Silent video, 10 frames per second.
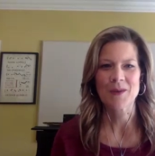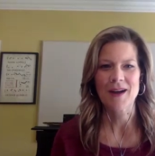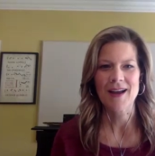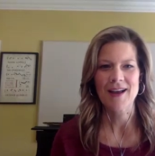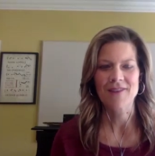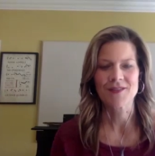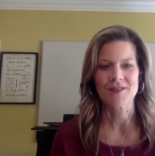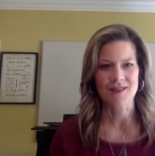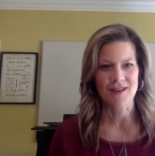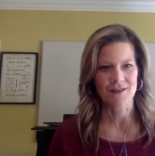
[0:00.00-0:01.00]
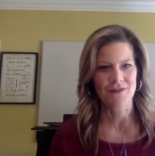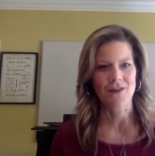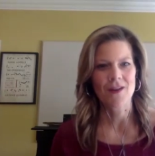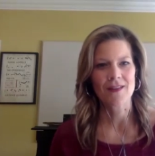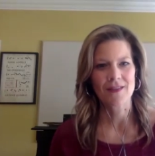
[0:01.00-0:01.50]
I have to just kind of
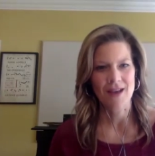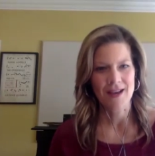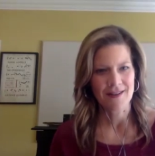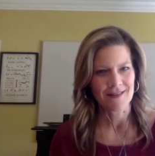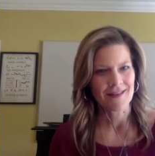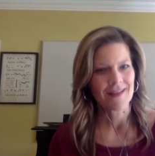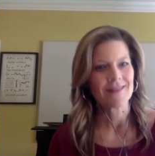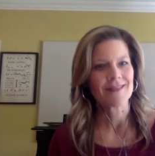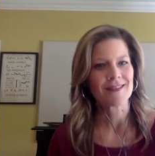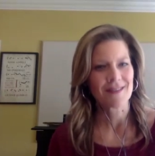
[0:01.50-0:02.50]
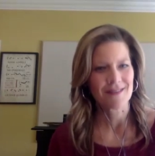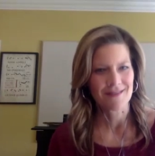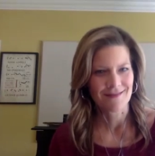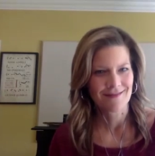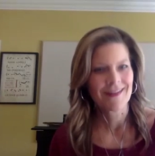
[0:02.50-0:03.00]
fall in line and
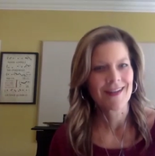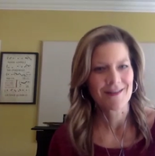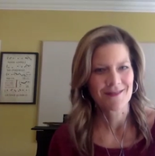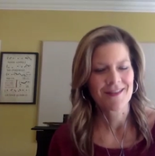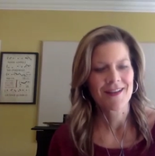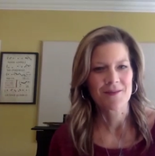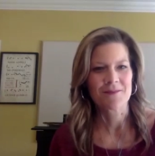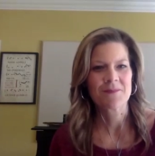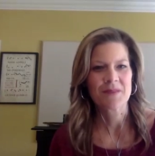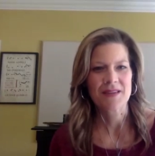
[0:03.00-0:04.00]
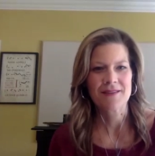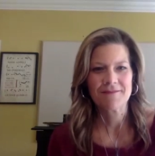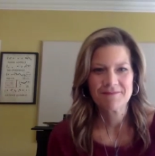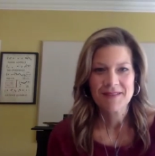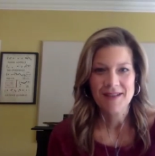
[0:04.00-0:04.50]
you know, and be
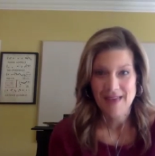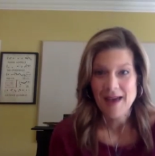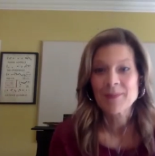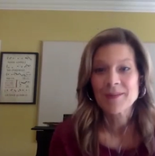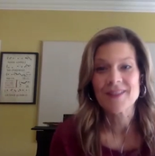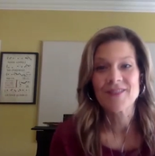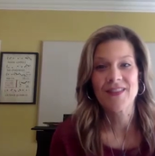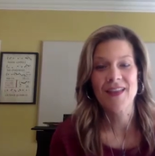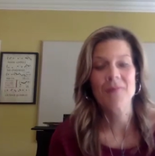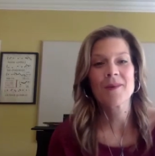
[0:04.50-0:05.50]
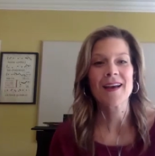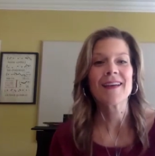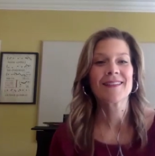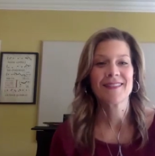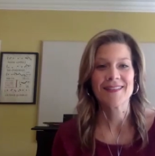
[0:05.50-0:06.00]
collaborative in that
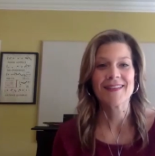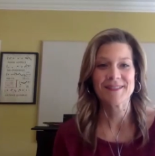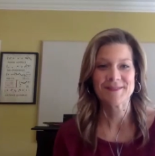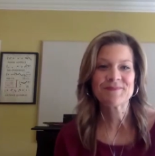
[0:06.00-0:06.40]
way, you know.